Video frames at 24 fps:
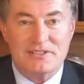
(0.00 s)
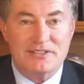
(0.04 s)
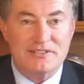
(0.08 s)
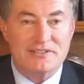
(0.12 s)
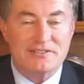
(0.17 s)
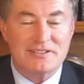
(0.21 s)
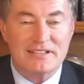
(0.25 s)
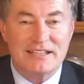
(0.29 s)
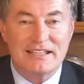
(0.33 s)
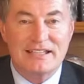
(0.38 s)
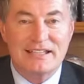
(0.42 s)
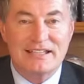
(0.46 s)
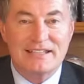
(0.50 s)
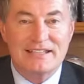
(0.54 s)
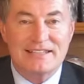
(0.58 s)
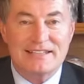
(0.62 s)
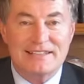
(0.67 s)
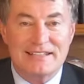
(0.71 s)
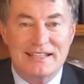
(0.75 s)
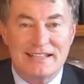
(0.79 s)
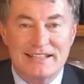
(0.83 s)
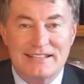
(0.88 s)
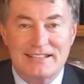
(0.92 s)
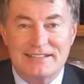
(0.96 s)
the
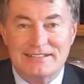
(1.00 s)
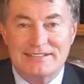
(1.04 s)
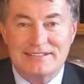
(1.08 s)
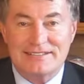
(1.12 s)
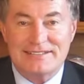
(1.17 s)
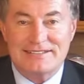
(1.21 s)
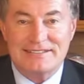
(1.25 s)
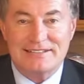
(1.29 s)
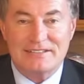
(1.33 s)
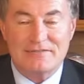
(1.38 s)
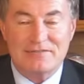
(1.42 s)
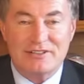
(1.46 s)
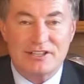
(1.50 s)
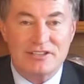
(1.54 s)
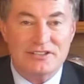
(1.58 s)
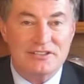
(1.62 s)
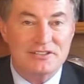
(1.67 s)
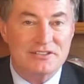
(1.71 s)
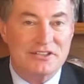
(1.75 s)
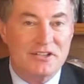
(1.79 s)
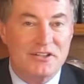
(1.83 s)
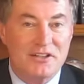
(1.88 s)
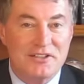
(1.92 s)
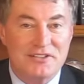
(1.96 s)
science
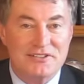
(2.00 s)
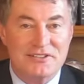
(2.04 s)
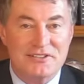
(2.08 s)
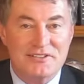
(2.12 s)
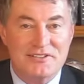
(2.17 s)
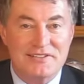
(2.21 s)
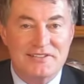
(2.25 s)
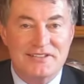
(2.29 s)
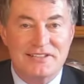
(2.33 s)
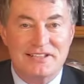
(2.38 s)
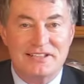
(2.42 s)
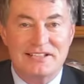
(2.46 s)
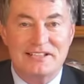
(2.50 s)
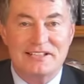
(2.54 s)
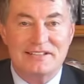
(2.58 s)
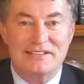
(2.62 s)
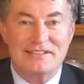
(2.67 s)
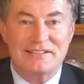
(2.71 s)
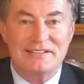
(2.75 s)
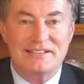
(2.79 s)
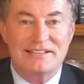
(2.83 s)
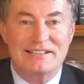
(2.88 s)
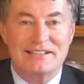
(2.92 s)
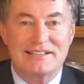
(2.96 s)
fiction calls us the,
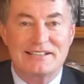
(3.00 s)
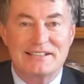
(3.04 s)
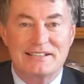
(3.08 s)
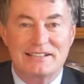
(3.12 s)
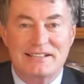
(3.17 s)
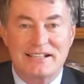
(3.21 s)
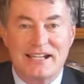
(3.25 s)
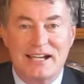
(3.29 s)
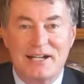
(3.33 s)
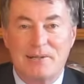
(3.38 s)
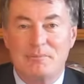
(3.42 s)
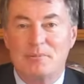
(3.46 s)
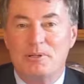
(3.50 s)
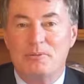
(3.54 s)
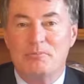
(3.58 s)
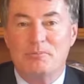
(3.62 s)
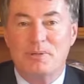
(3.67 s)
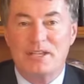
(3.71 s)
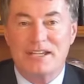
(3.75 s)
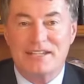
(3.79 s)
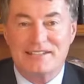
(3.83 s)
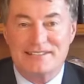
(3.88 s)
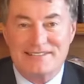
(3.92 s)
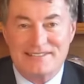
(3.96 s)
the
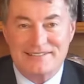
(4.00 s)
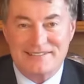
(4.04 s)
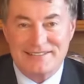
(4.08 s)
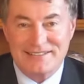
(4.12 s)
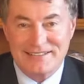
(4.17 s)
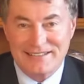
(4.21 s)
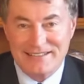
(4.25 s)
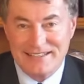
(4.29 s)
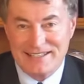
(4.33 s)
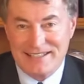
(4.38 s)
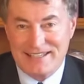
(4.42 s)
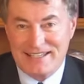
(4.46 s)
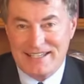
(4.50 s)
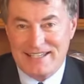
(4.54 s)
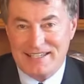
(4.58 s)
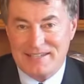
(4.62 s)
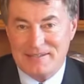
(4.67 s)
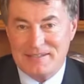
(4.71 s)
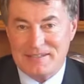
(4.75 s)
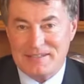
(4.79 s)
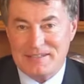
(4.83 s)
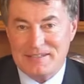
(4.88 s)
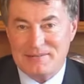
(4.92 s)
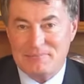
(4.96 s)
carbon-based
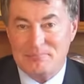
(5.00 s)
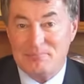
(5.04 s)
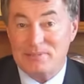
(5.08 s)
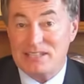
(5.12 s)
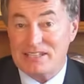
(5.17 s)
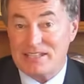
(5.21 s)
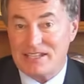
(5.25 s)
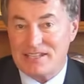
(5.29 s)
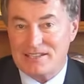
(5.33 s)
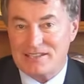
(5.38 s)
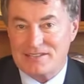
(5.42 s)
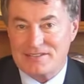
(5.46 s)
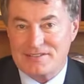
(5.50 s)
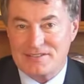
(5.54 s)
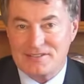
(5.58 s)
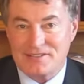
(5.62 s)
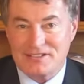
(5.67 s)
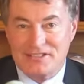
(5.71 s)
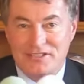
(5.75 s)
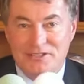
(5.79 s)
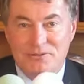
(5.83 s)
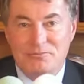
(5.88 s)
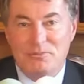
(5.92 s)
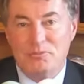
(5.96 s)
beings,
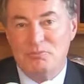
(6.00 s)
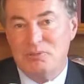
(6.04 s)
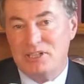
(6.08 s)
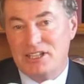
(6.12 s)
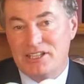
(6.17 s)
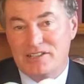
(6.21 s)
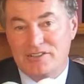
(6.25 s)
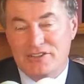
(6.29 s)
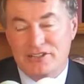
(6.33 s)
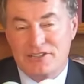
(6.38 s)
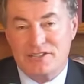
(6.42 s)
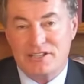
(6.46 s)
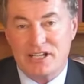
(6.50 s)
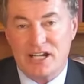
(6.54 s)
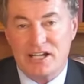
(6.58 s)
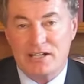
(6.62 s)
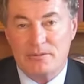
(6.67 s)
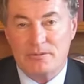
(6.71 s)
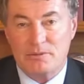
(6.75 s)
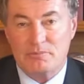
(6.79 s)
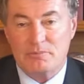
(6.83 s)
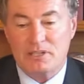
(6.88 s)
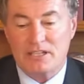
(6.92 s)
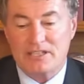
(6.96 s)
human beings are
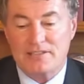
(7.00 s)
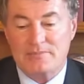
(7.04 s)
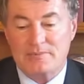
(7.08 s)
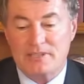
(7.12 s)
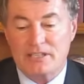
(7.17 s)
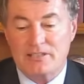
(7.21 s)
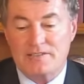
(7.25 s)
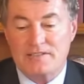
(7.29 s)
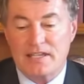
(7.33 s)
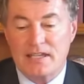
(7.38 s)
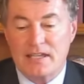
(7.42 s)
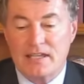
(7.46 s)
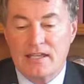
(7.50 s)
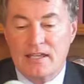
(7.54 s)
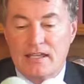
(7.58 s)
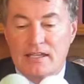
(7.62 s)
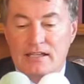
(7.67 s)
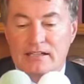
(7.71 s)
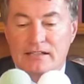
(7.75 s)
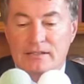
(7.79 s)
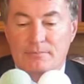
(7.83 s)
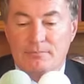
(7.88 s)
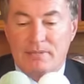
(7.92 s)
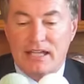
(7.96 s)
carbon-based beings,
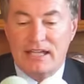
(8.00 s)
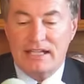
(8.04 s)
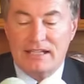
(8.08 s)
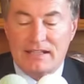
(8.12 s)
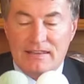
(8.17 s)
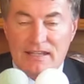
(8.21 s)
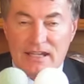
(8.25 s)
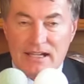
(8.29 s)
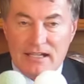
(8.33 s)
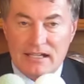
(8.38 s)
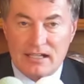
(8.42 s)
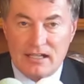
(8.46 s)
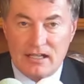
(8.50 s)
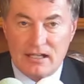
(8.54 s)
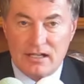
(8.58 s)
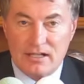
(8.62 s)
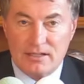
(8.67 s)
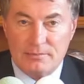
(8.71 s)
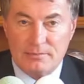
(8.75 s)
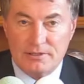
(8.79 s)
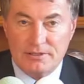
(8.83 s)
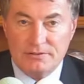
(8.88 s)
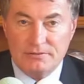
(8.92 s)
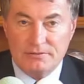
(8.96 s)
combining that
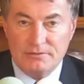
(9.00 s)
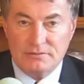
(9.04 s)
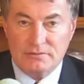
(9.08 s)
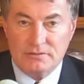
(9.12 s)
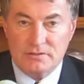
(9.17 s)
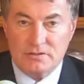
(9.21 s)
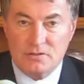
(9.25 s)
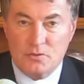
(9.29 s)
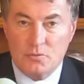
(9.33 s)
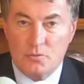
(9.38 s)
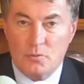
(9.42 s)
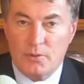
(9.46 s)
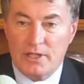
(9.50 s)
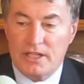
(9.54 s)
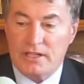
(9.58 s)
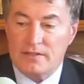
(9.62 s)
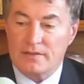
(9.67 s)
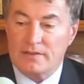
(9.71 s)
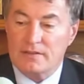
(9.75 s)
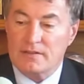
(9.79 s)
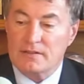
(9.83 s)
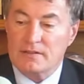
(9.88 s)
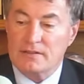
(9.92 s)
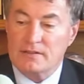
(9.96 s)
carbon
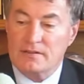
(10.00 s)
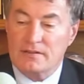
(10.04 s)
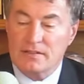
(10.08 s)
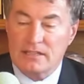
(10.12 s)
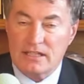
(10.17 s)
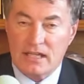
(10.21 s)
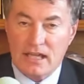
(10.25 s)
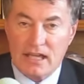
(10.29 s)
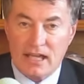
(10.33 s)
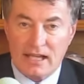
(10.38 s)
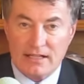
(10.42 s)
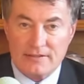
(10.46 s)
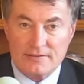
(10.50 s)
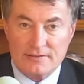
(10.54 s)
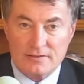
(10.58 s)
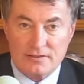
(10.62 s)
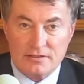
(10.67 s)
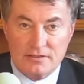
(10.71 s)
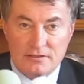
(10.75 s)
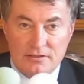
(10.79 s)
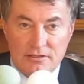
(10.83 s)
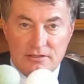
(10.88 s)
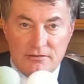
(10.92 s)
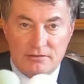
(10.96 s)
with the
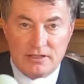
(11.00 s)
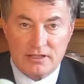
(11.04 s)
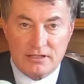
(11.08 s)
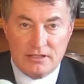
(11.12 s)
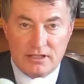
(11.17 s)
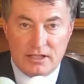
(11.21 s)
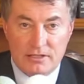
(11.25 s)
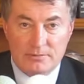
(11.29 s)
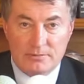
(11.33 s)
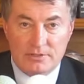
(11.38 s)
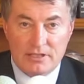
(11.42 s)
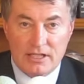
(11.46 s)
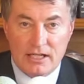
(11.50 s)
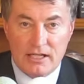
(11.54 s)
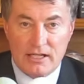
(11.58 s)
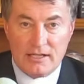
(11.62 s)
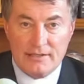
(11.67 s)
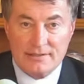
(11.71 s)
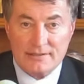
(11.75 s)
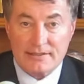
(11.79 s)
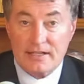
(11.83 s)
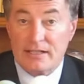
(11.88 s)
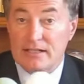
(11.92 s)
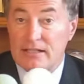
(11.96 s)
oxygen to create carbon
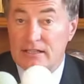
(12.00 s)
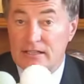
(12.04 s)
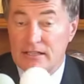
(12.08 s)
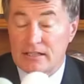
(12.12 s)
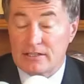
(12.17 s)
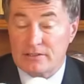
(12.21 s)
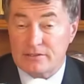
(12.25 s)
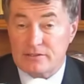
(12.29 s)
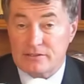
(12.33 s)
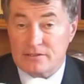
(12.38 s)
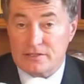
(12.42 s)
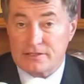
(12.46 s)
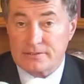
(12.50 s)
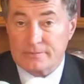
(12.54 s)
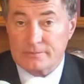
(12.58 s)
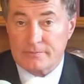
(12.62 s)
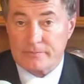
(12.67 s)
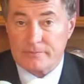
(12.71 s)
dioxide and energy.